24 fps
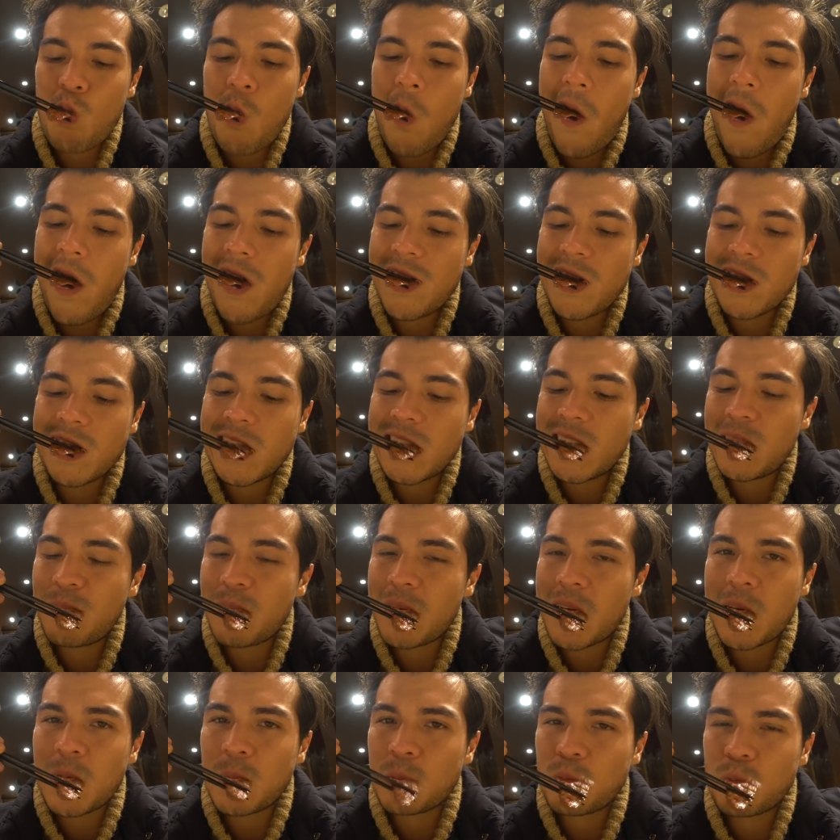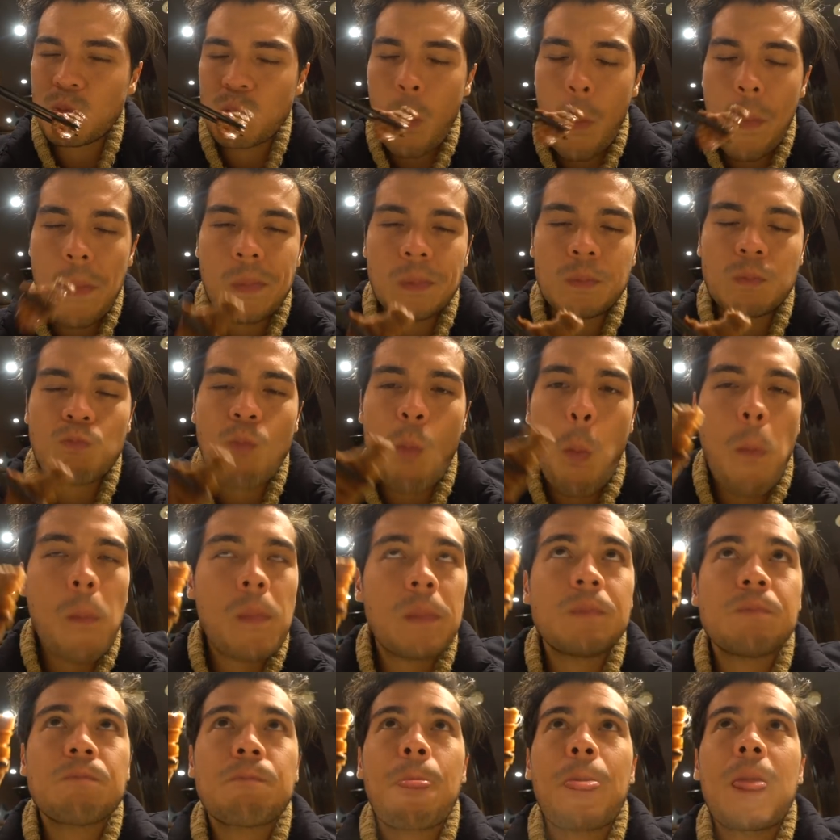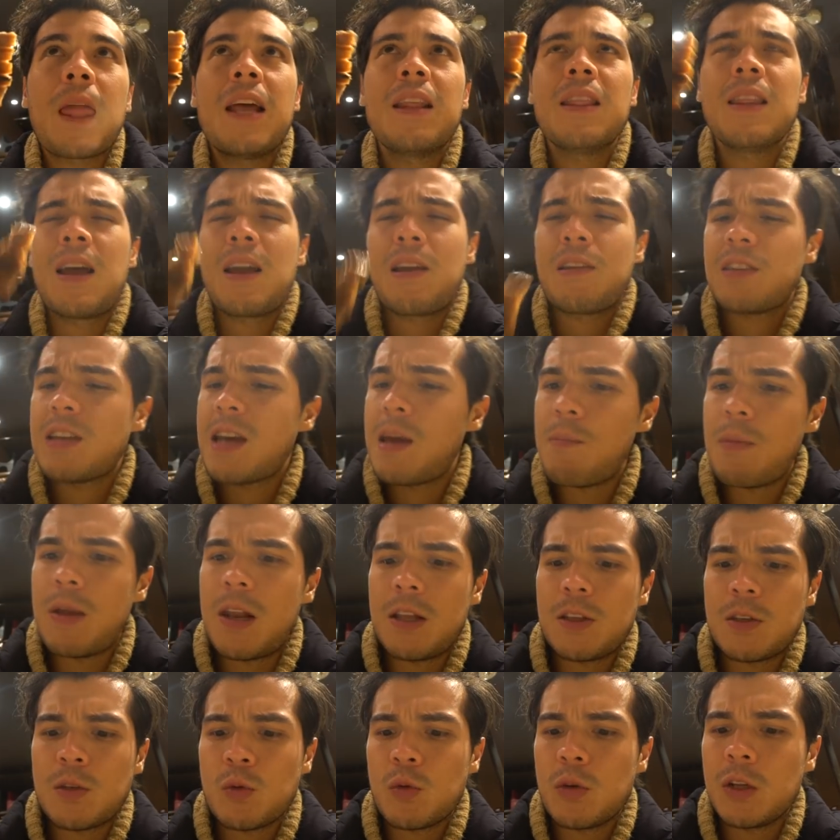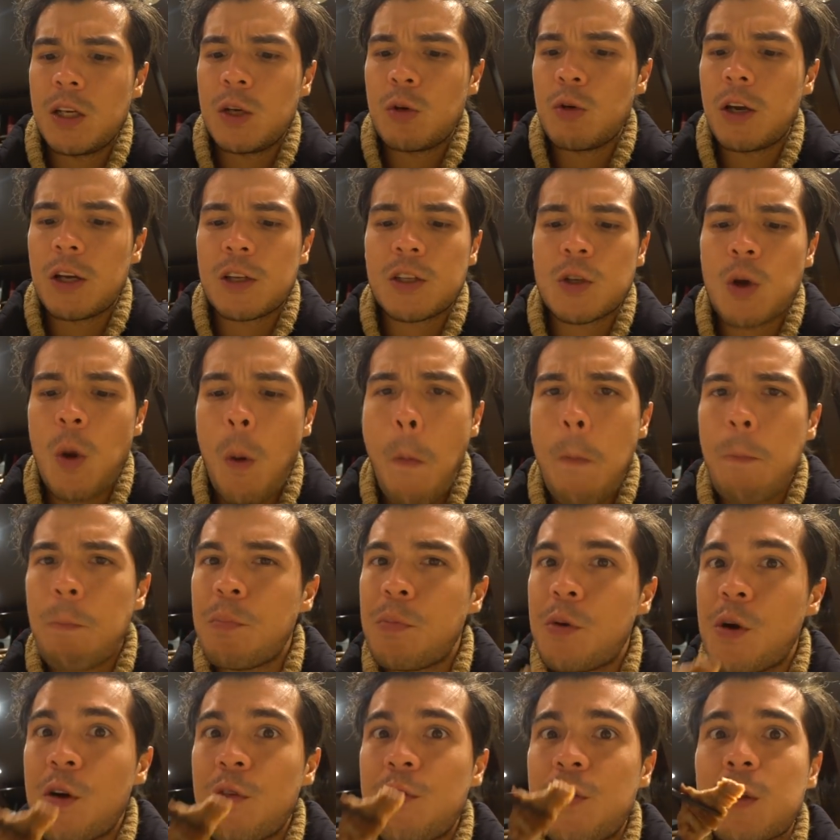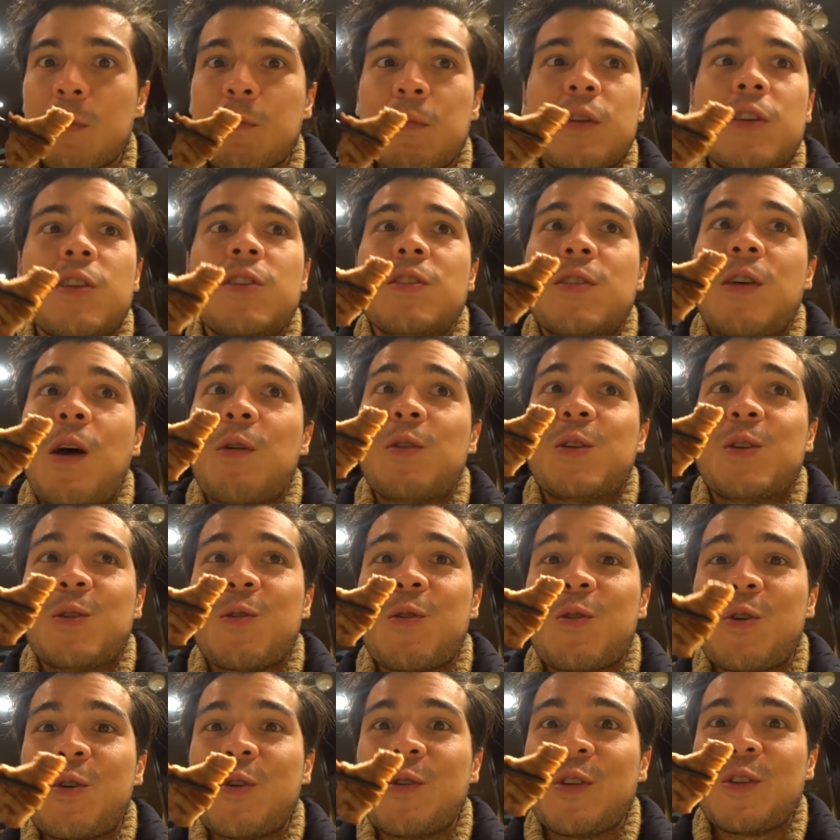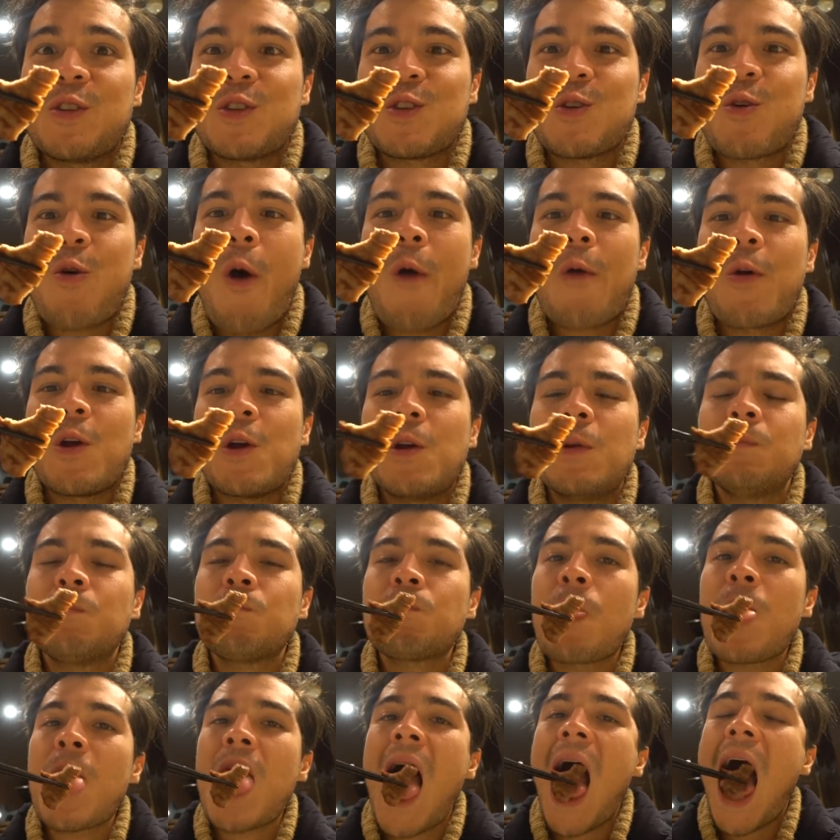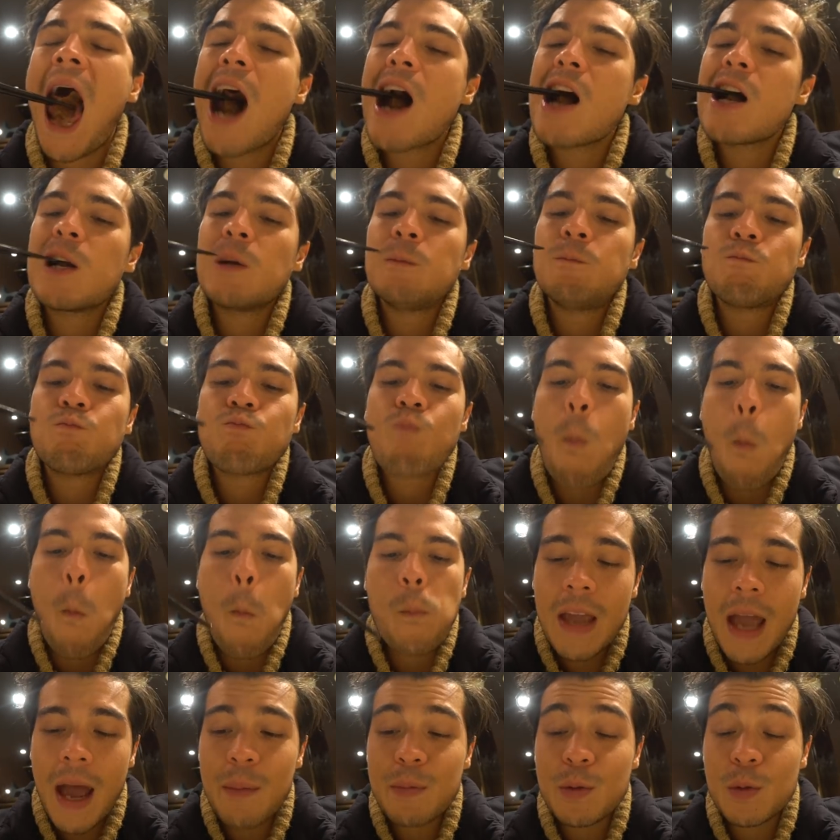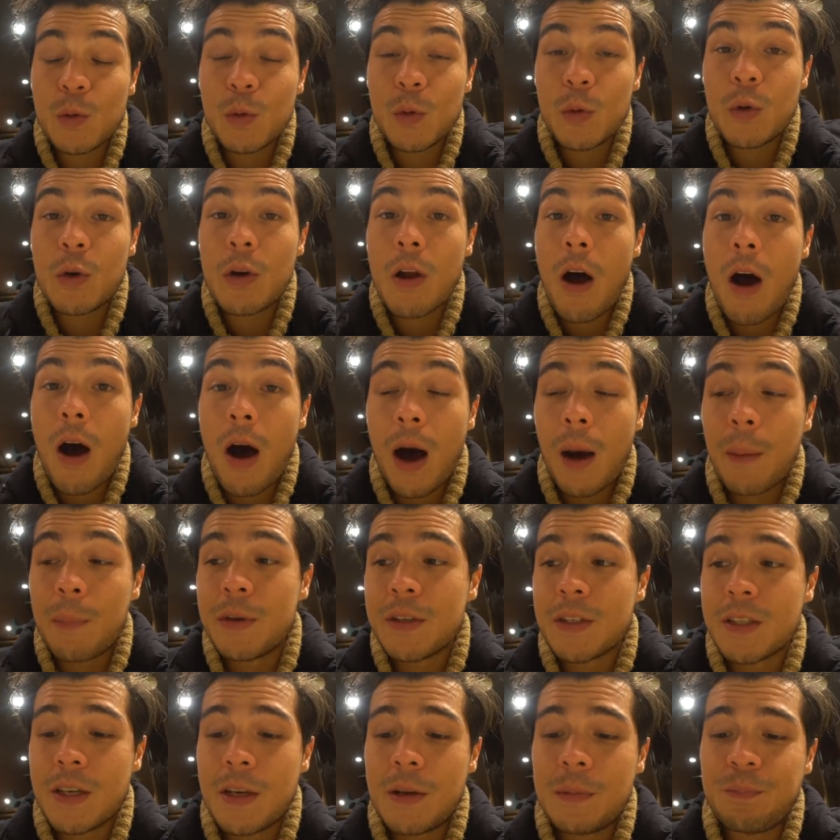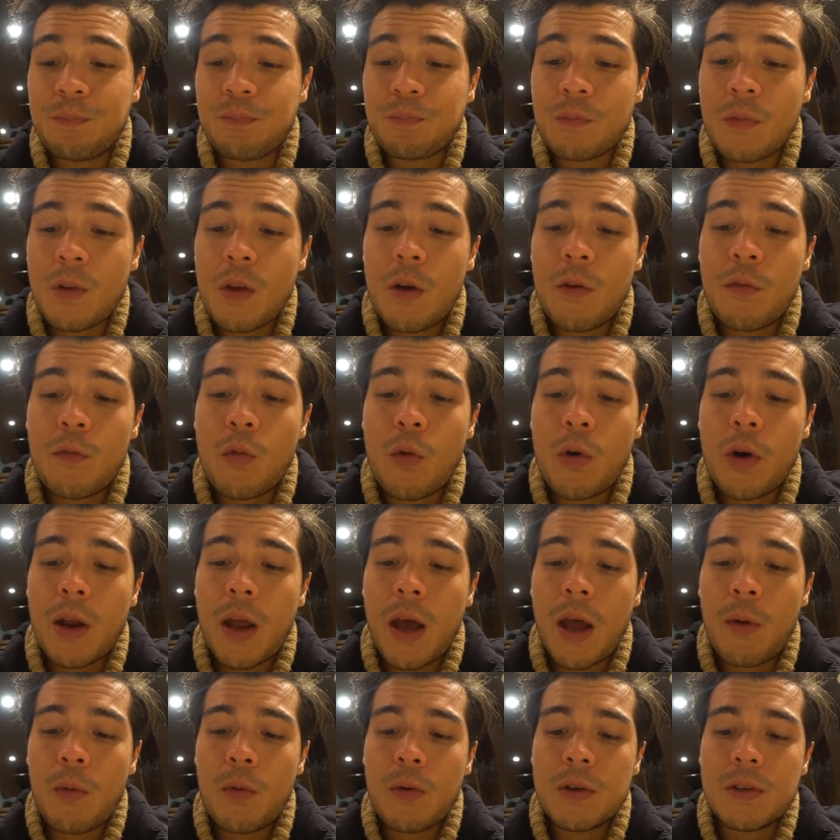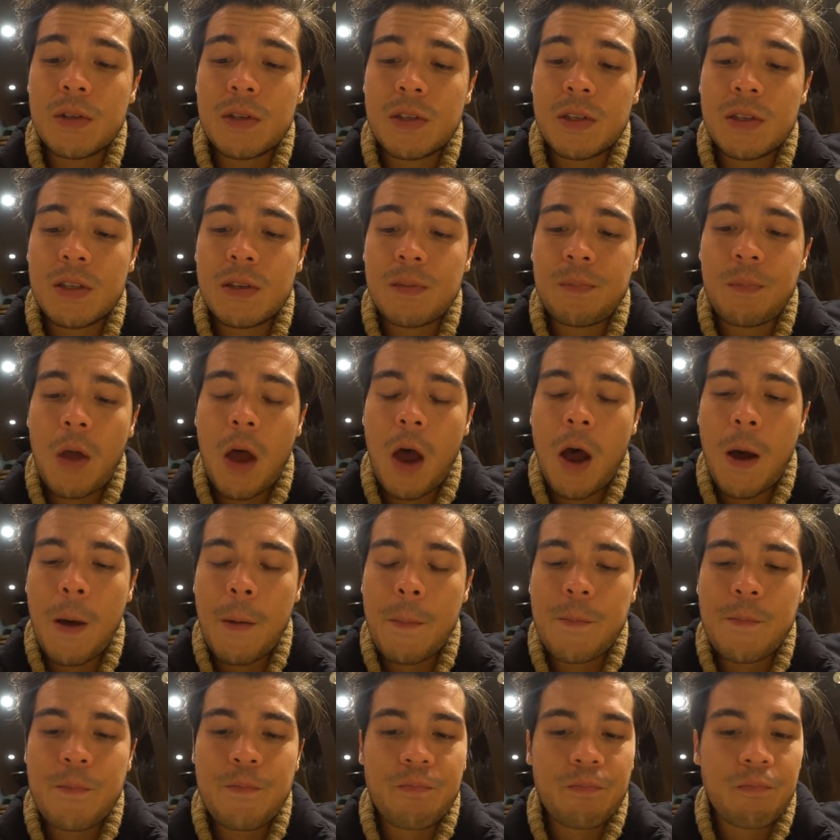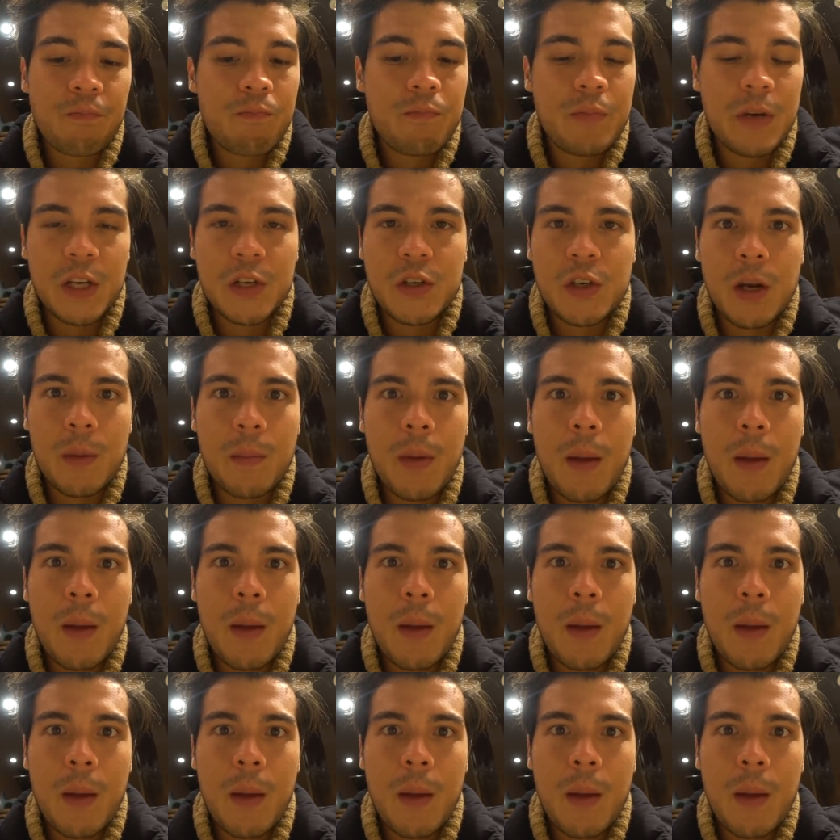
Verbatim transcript: And it came out in like 10 minutes, really quick. So perfect because I was so cold and so hungry. The absolute opposite of what I was um, picturing in